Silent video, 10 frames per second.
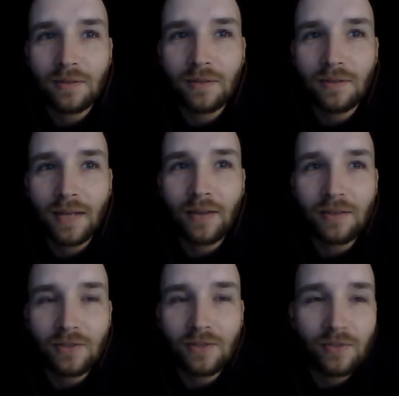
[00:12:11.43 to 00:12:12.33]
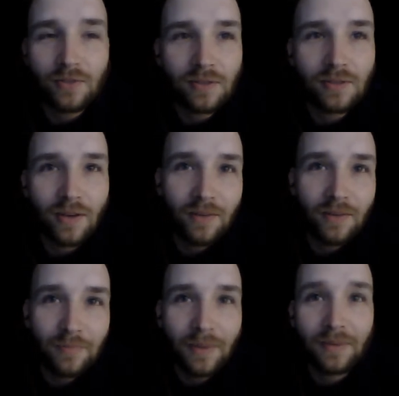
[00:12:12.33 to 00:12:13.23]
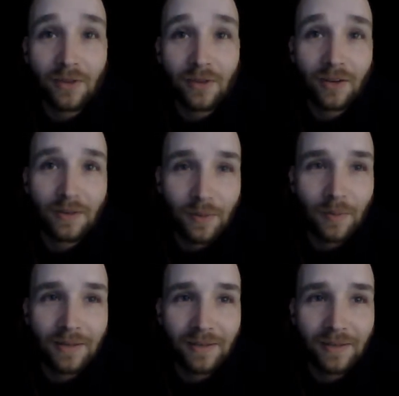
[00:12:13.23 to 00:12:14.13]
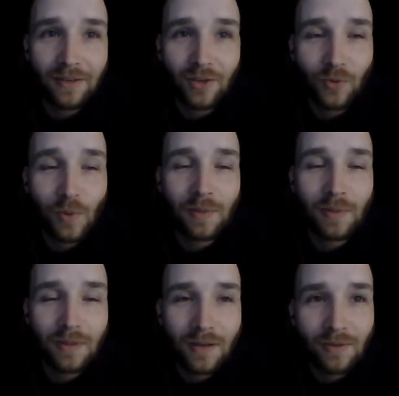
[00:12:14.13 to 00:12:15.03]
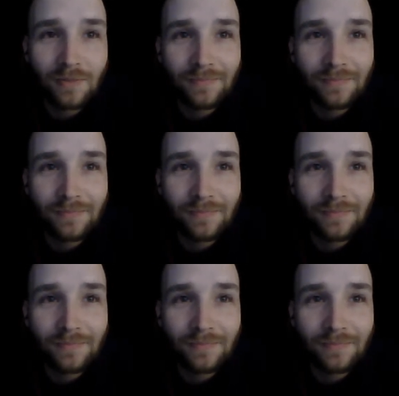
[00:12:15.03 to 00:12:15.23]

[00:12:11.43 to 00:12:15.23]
now that she knows that you have baby, you're about to get another woman in the house.